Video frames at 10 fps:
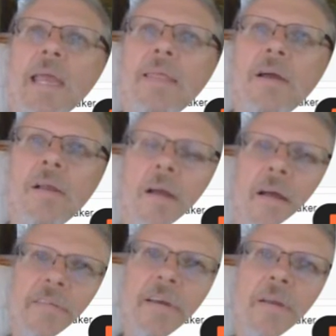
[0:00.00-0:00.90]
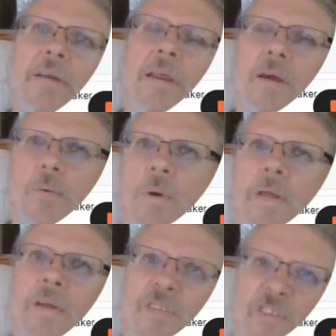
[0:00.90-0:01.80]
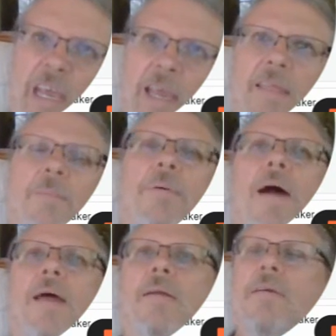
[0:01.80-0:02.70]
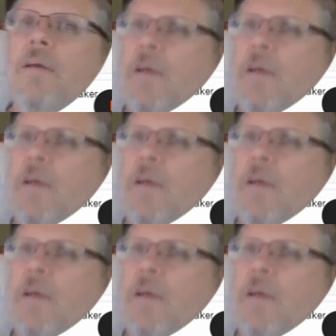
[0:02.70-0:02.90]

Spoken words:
in the closet, where they're seeing the product,